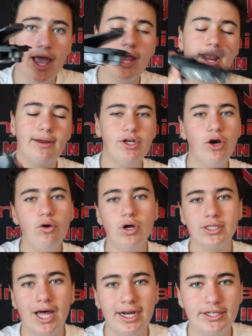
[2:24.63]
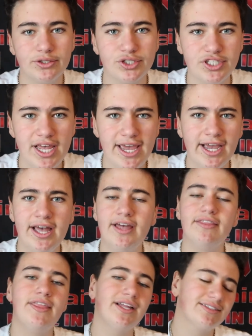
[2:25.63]
And I know a lot of you are saying,
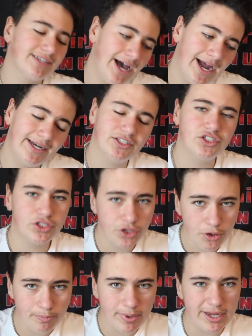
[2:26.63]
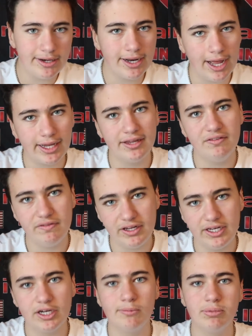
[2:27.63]
that's kind of stupid, not
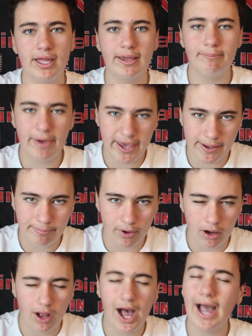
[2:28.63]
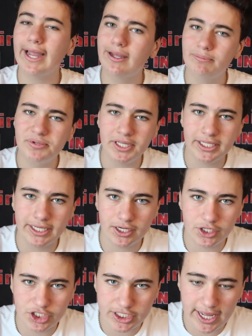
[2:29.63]
convenient, you're playing paintball. I completely
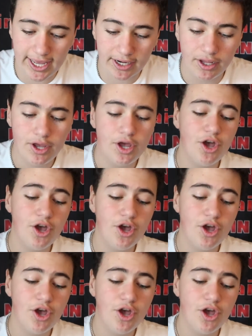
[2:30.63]
understand.